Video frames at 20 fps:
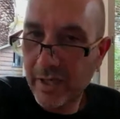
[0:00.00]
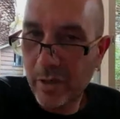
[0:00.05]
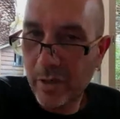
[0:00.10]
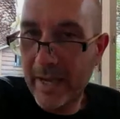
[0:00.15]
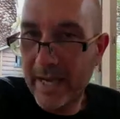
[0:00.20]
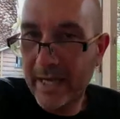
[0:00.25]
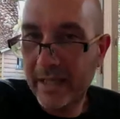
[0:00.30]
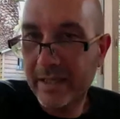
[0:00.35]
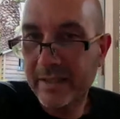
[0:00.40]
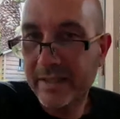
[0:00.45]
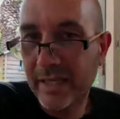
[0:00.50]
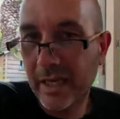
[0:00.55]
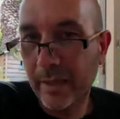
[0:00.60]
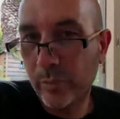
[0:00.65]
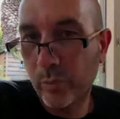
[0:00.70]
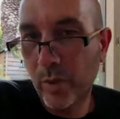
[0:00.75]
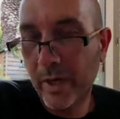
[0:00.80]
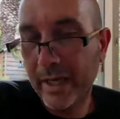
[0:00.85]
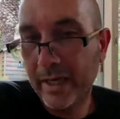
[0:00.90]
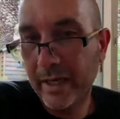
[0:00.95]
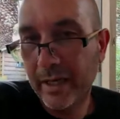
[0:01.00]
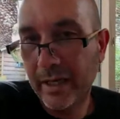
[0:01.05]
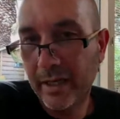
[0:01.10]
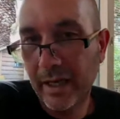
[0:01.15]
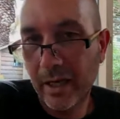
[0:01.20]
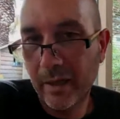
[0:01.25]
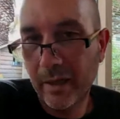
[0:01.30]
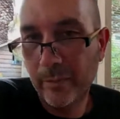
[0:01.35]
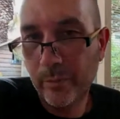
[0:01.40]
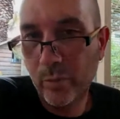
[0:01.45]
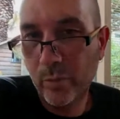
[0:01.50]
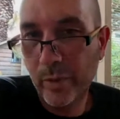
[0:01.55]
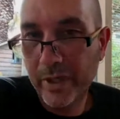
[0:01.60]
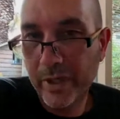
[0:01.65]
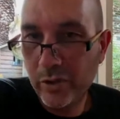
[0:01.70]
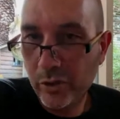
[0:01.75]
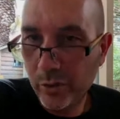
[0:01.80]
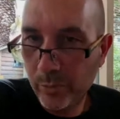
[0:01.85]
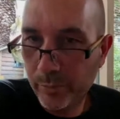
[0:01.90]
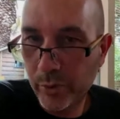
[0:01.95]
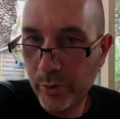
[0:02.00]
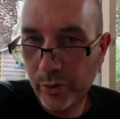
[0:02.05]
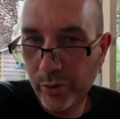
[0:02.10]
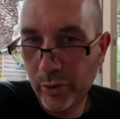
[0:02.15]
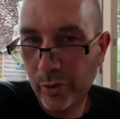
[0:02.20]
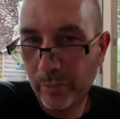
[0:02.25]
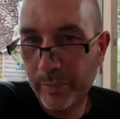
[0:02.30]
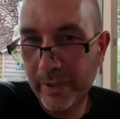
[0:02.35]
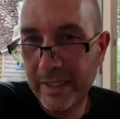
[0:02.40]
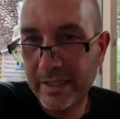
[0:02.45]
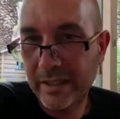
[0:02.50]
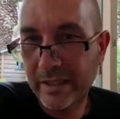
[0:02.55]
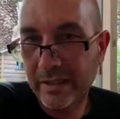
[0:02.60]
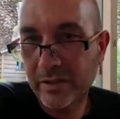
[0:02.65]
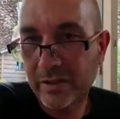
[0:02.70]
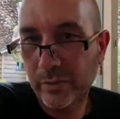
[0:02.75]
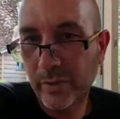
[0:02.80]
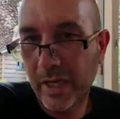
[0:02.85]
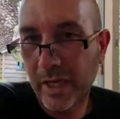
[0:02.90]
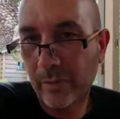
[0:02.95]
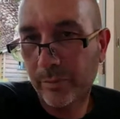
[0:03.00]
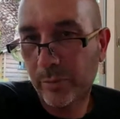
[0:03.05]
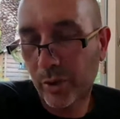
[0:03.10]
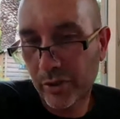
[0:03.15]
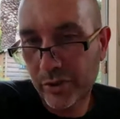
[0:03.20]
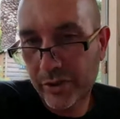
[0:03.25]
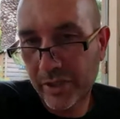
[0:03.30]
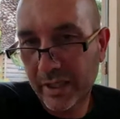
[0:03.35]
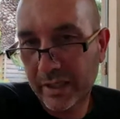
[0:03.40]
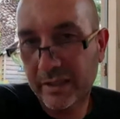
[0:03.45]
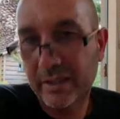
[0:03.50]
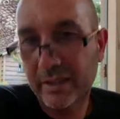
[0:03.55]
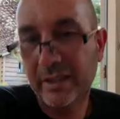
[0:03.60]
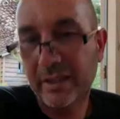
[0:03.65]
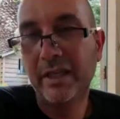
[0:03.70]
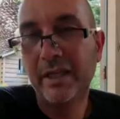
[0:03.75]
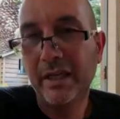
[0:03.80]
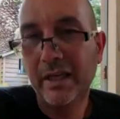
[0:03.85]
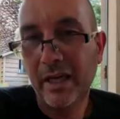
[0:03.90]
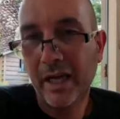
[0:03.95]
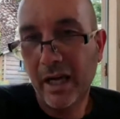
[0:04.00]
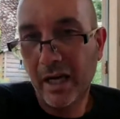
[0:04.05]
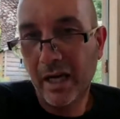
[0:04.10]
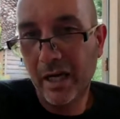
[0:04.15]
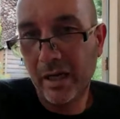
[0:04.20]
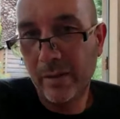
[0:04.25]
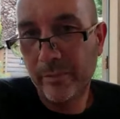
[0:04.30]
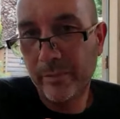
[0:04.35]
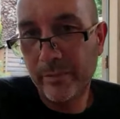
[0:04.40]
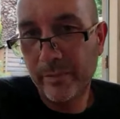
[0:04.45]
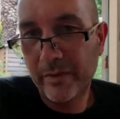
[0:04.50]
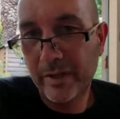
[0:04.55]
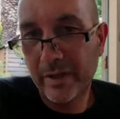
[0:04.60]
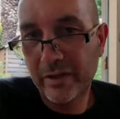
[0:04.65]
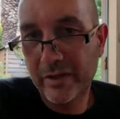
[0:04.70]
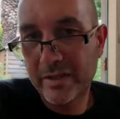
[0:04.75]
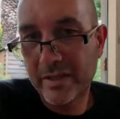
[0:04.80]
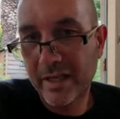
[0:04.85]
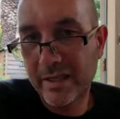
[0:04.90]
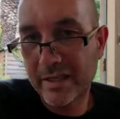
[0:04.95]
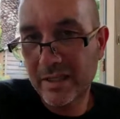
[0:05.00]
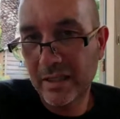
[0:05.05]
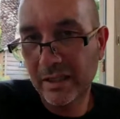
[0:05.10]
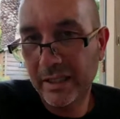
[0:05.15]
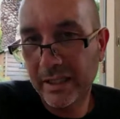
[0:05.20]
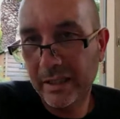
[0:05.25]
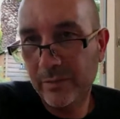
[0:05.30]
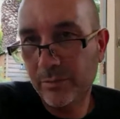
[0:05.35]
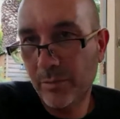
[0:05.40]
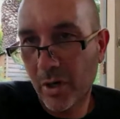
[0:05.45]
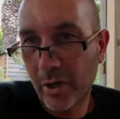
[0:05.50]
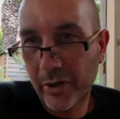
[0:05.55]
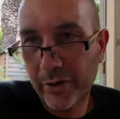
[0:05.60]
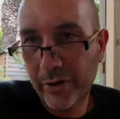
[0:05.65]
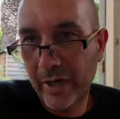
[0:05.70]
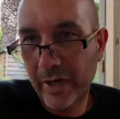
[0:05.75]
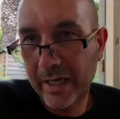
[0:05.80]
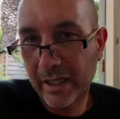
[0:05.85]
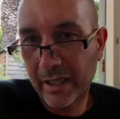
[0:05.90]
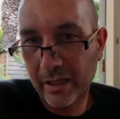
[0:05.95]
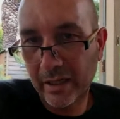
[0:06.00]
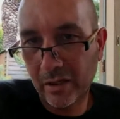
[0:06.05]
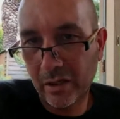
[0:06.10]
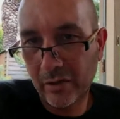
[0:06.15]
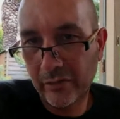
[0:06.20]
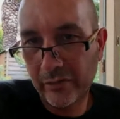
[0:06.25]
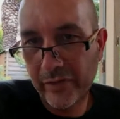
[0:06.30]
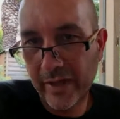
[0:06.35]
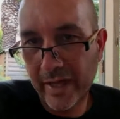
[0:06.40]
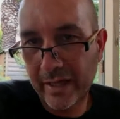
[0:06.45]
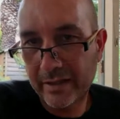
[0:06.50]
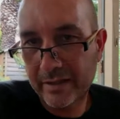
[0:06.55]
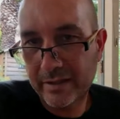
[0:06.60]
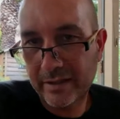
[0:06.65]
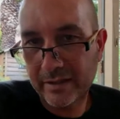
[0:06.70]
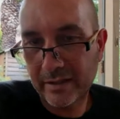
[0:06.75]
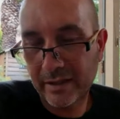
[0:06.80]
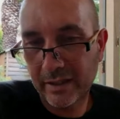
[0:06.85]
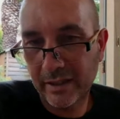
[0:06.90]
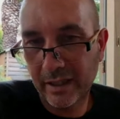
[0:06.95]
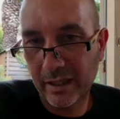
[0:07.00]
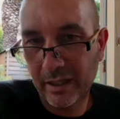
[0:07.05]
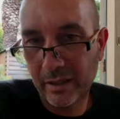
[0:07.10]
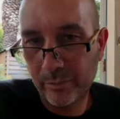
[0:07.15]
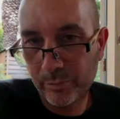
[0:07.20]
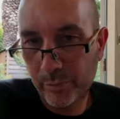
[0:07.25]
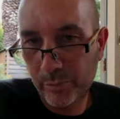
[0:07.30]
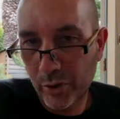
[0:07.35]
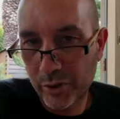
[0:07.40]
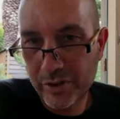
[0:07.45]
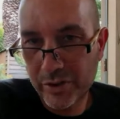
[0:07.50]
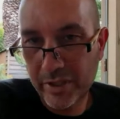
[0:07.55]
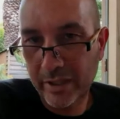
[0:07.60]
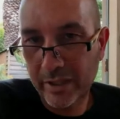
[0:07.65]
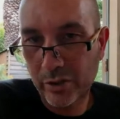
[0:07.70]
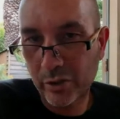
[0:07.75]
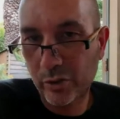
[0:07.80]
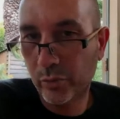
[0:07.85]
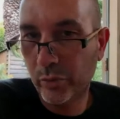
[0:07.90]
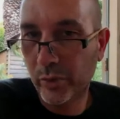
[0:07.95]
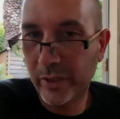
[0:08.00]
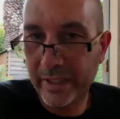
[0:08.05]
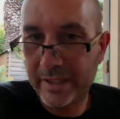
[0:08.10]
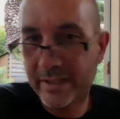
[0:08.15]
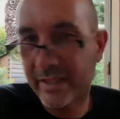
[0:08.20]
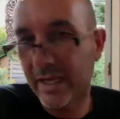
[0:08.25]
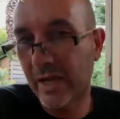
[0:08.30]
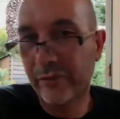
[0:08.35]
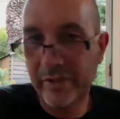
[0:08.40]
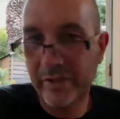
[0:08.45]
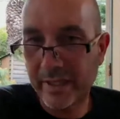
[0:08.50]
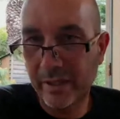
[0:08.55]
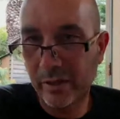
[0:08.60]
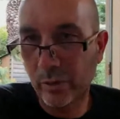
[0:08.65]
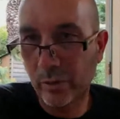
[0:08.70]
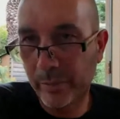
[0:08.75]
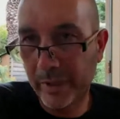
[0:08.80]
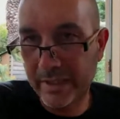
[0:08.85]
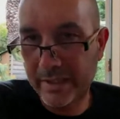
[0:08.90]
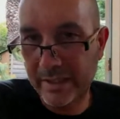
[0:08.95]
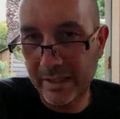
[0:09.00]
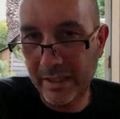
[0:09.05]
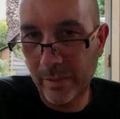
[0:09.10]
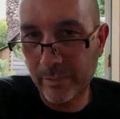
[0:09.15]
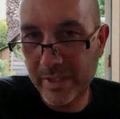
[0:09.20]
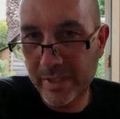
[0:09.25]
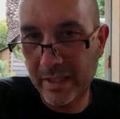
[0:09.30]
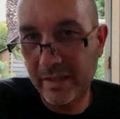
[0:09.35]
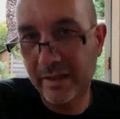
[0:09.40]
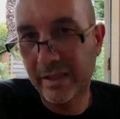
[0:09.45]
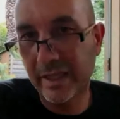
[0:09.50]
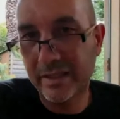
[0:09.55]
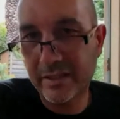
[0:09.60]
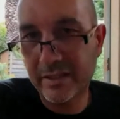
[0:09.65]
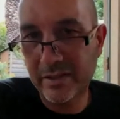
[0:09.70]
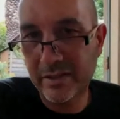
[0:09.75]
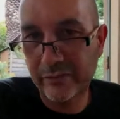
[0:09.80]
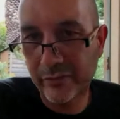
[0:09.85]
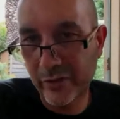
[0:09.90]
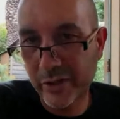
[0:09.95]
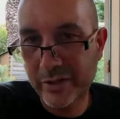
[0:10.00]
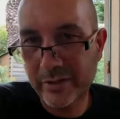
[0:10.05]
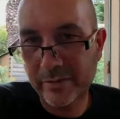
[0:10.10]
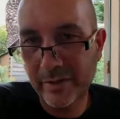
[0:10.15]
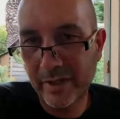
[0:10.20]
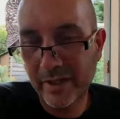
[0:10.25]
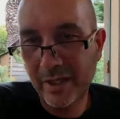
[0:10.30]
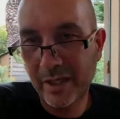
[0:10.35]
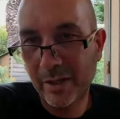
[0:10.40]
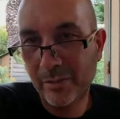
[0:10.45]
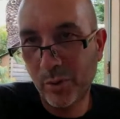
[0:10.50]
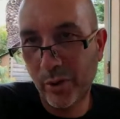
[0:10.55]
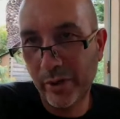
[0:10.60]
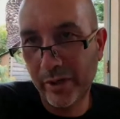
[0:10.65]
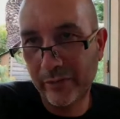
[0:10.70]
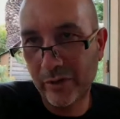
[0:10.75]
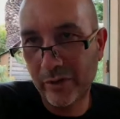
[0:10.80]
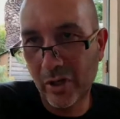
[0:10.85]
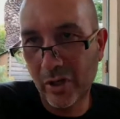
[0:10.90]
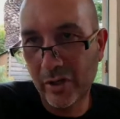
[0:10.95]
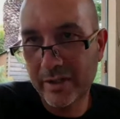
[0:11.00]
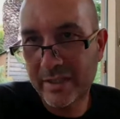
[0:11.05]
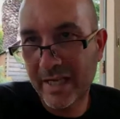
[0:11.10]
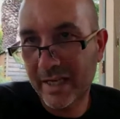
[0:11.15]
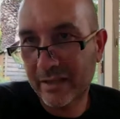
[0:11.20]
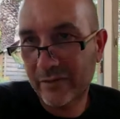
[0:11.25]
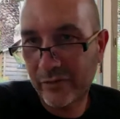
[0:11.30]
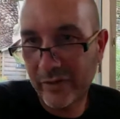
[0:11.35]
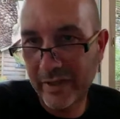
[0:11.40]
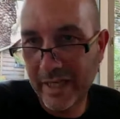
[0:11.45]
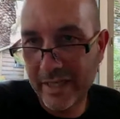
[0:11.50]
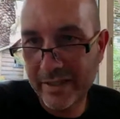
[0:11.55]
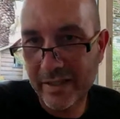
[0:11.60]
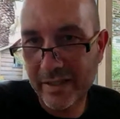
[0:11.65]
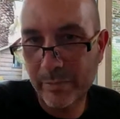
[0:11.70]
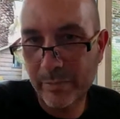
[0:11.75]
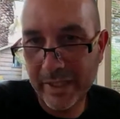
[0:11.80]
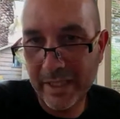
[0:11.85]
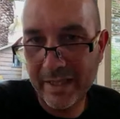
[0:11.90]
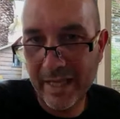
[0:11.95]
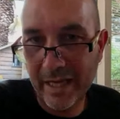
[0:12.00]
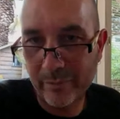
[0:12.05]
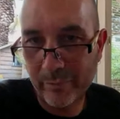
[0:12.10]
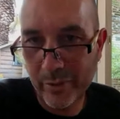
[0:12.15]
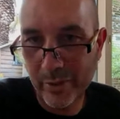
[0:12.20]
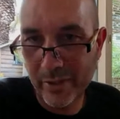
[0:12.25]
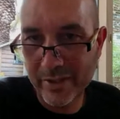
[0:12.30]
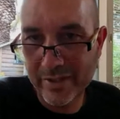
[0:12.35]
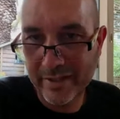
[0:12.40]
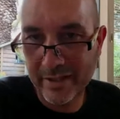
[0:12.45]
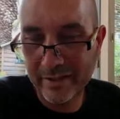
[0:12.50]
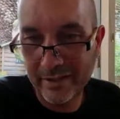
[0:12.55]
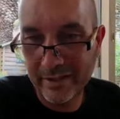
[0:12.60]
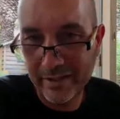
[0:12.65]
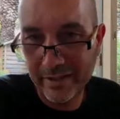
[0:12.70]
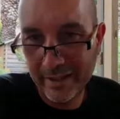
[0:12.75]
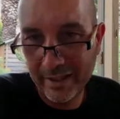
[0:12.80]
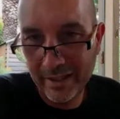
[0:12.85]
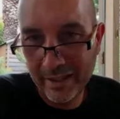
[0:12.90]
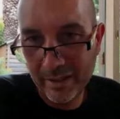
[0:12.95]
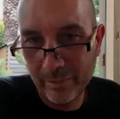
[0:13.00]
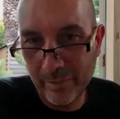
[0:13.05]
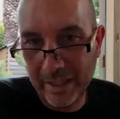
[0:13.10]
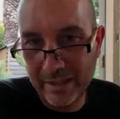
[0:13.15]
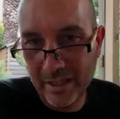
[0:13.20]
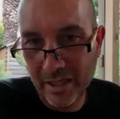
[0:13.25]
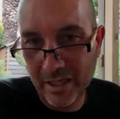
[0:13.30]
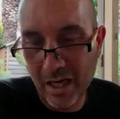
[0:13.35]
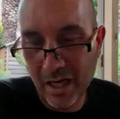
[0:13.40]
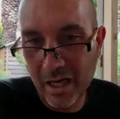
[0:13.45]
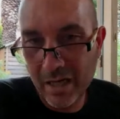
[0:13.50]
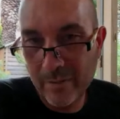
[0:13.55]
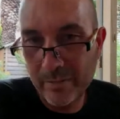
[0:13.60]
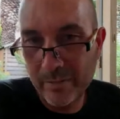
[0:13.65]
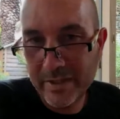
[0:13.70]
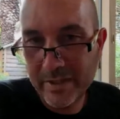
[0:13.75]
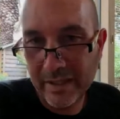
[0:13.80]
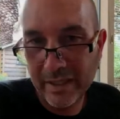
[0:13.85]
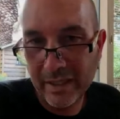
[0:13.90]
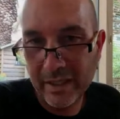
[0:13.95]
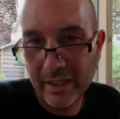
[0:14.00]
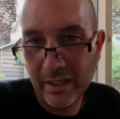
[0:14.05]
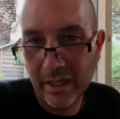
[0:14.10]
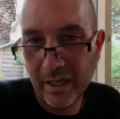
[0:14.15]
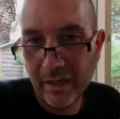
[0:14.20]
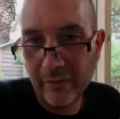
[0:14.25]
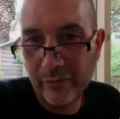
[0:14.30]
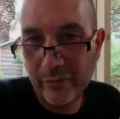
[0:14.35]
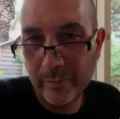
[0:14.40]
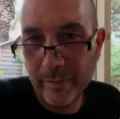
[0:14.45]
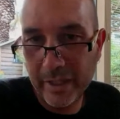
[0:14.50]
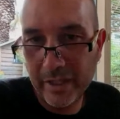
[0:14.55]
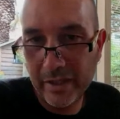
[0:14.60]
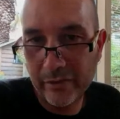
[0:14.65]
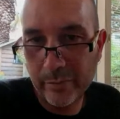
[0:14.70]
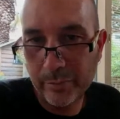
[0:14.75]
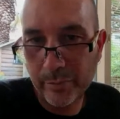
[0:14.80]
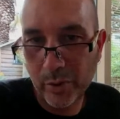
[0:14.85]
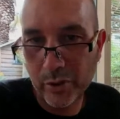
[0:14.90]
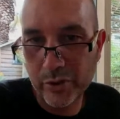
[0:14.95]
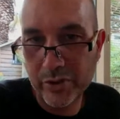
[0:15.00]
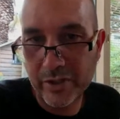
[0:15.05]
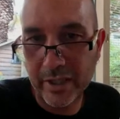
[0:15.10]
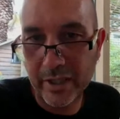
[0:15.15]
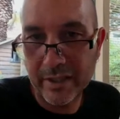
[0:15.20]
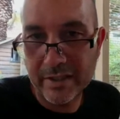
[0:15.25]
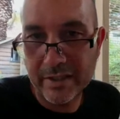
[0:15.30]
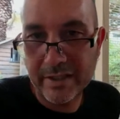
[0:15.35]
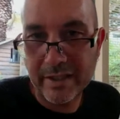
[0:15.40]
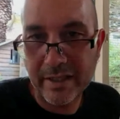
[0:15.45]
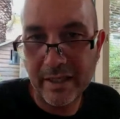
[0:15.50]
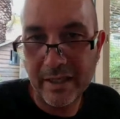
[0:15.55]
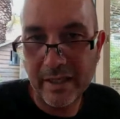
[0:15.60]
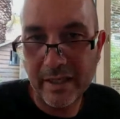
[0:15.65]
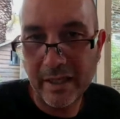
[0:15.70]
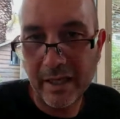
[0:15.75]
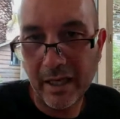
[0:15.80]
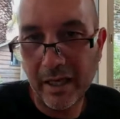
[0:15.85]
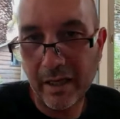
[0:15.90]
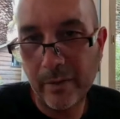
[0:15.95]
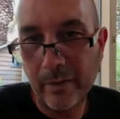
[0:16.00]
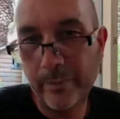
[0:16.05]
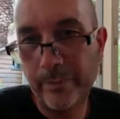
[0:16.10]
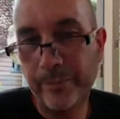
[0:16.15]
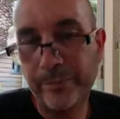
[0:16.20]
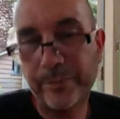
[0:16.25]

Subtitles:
just to go back a step, when you put your piece into our project, there's a lead moderator of that project who reads every single piece that comes in. That's the first point of contact. Vanessa's been that person many times for many of the projects.